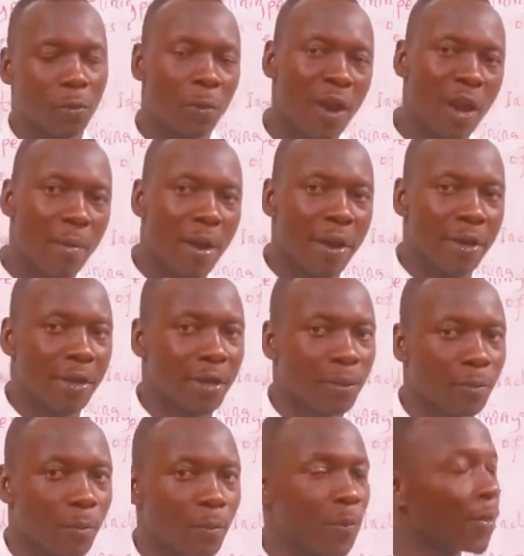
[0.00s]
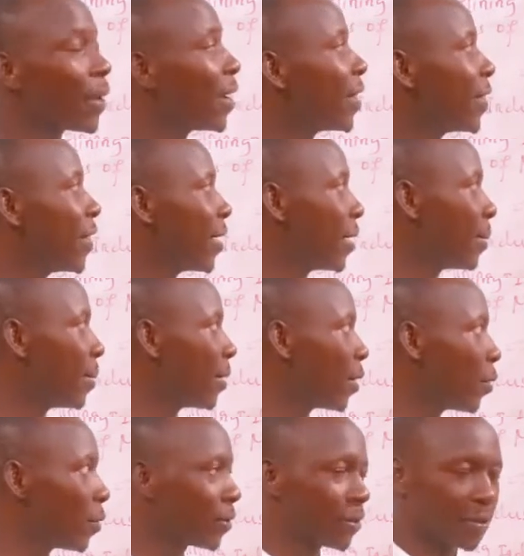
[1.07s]
whereby the
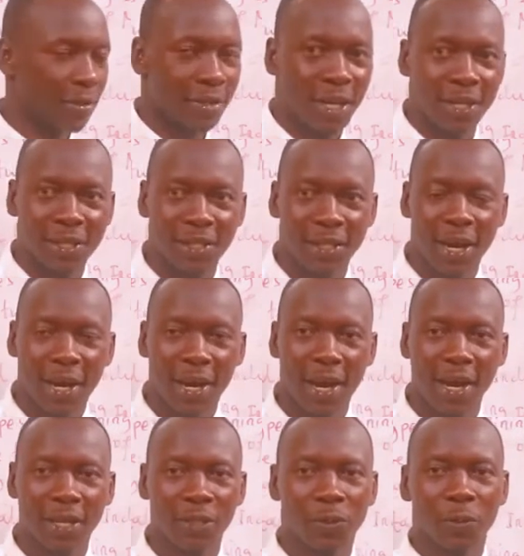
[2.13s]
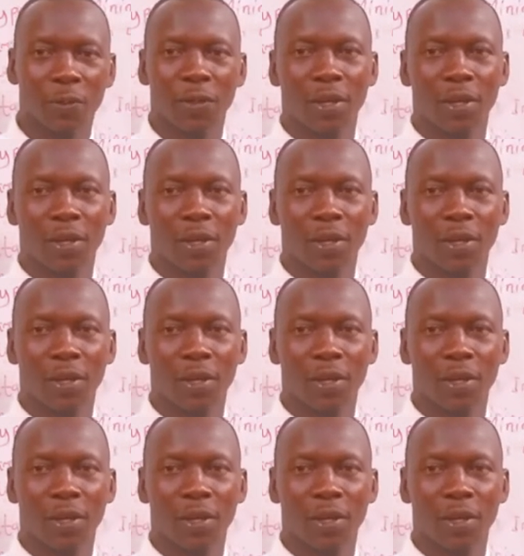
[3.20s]
rocks that arise